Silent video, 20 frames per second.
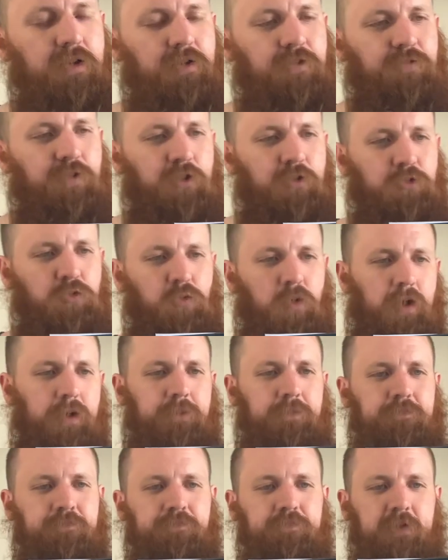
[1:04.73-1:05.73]
First one.
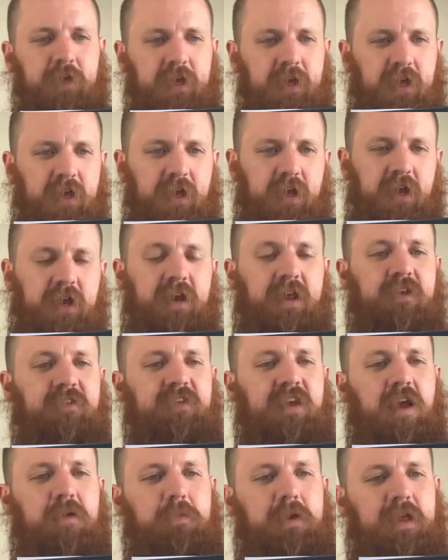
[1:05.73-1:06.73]
In
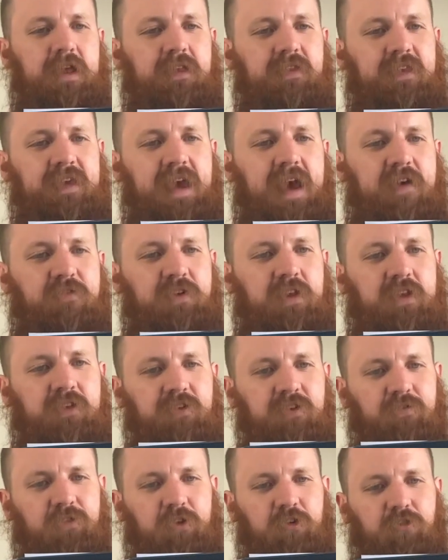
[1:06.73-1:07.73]
examining the evidence
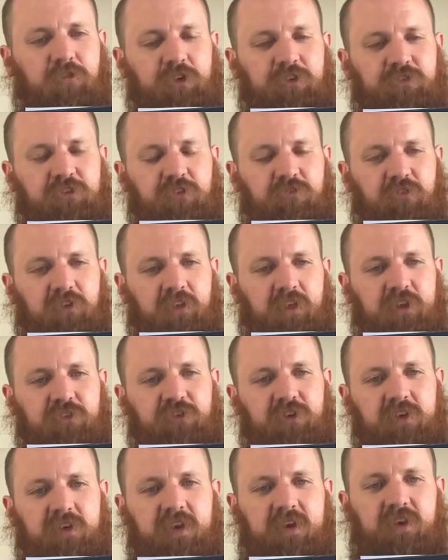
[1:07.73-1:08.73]
of the Christian
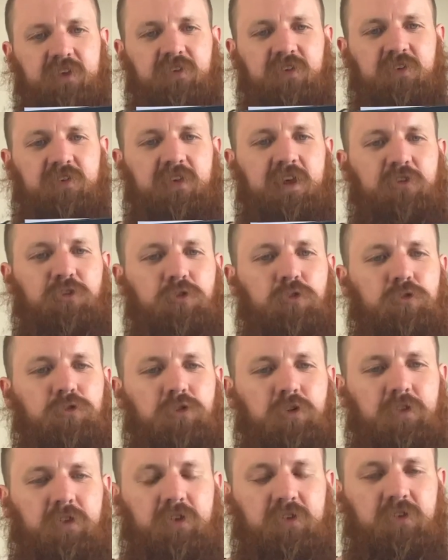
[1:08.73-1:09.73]
religion, it is essential
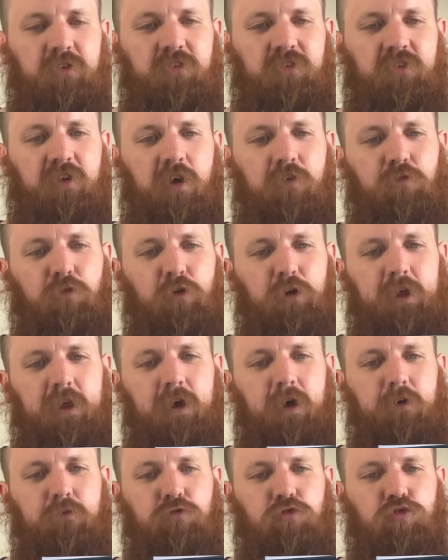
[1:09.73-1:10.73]
to the discovery
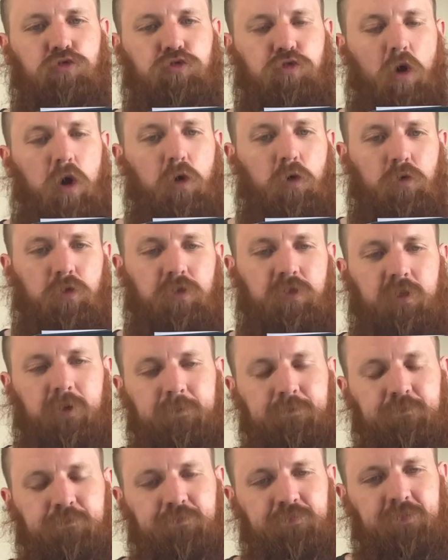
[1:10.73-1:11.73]
of truth
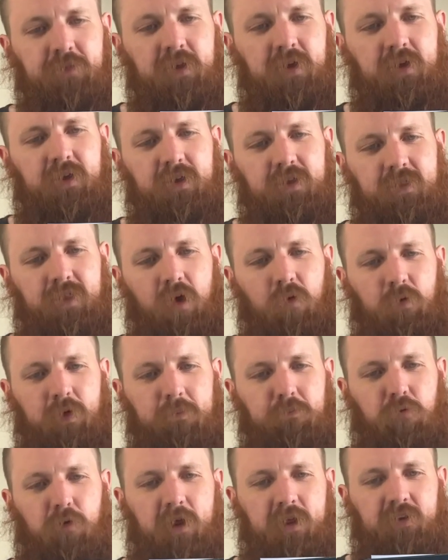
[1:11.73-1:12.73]
that we
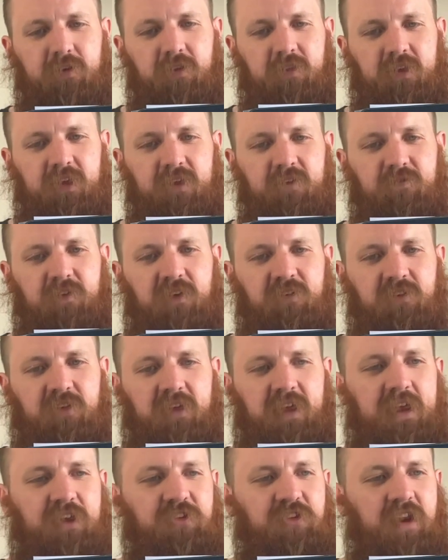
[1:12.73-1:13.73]
bring to the
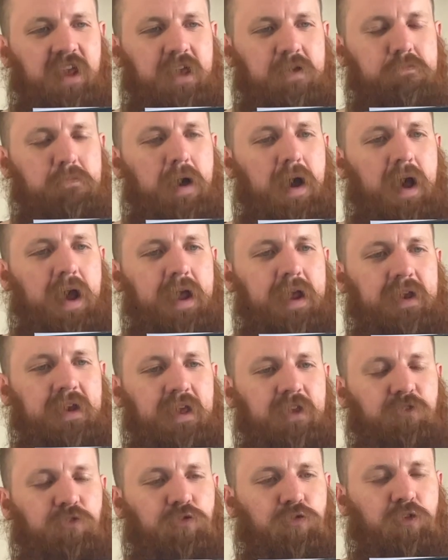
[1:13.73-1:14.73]
investigation a mind
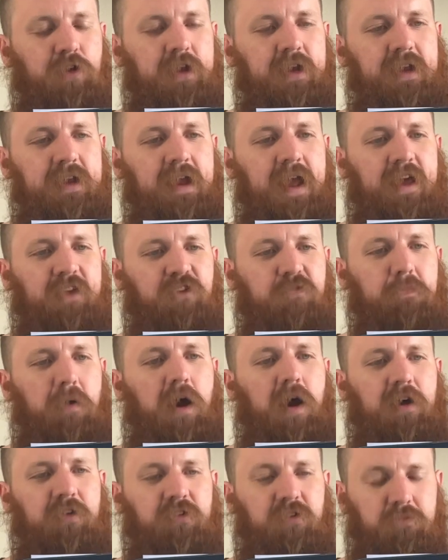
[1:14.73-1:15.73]
as free as
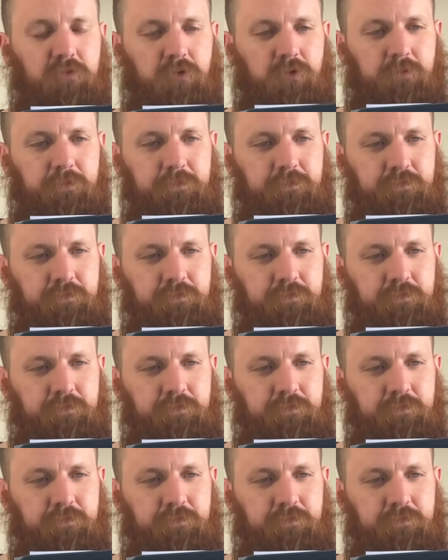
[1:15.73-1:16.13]
possible,